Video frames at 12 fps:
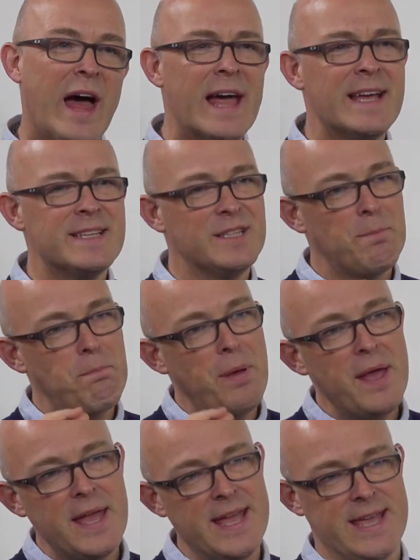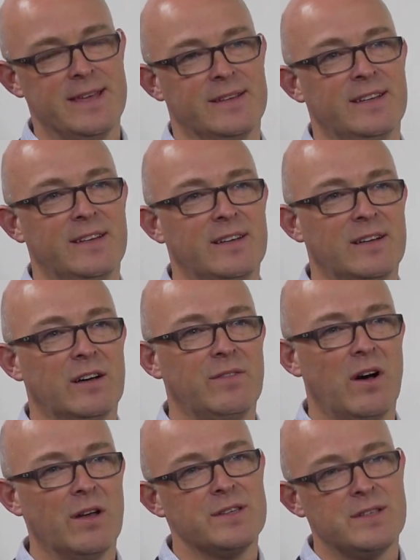that is the P of
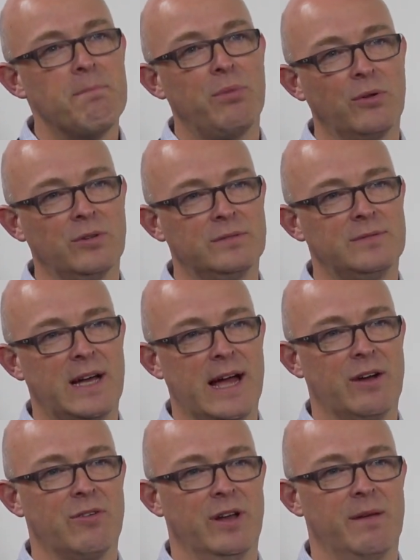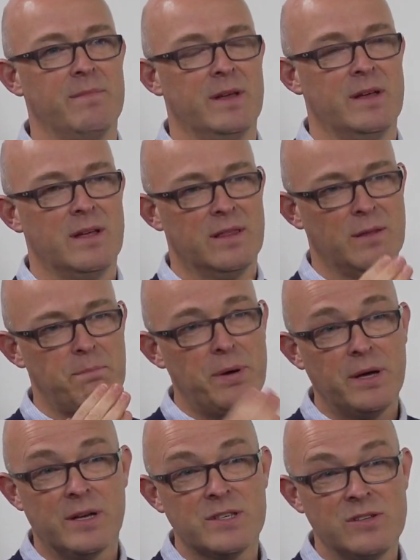our simple acronym, the
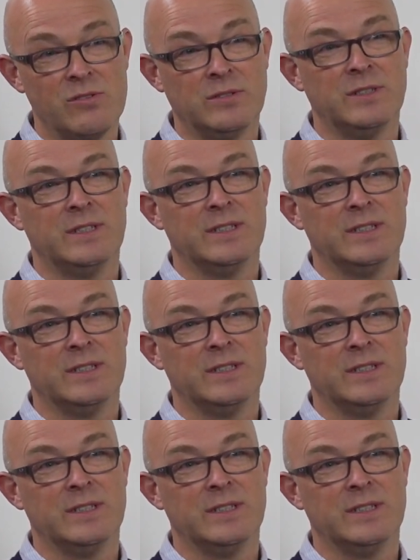Personal